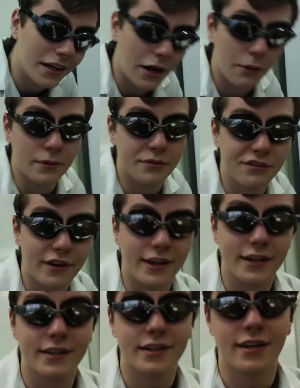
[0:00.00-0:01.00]
Now I'm
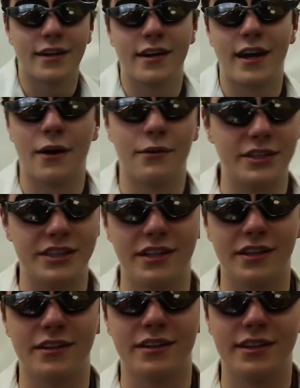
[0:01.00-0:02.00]
afraid our
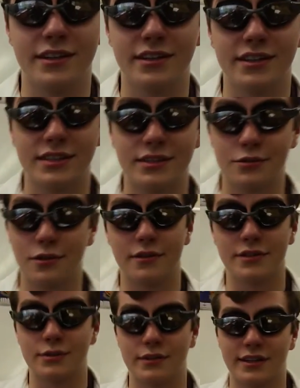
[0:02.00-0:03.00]
journey is
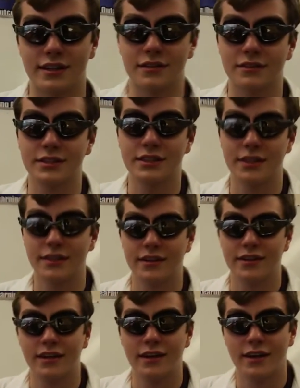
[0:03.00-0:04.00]
drawing to a close.
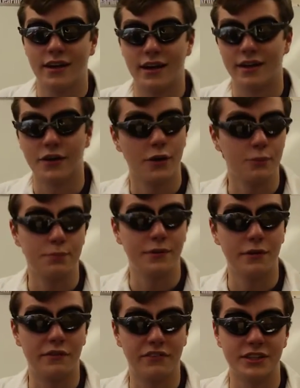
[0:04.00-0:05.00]
I
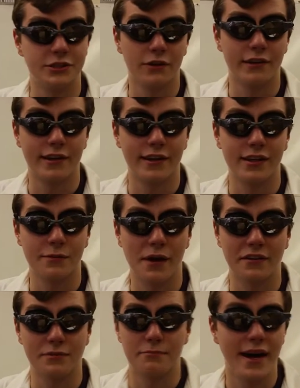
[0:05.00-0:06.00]
hope you have enjoyed learning
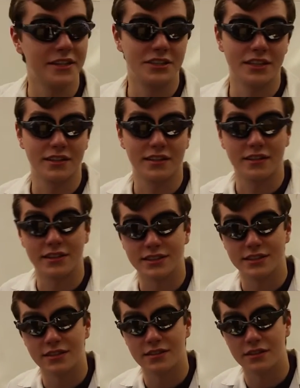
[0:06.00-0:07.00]
about the magic that
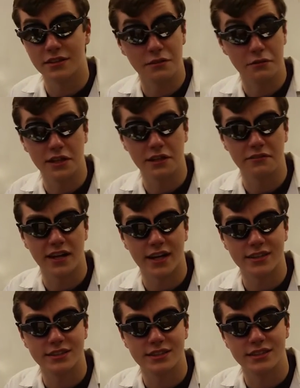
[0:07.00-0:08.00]
is nuclear
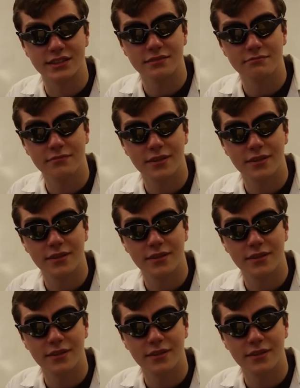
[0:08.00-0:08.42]
reactors.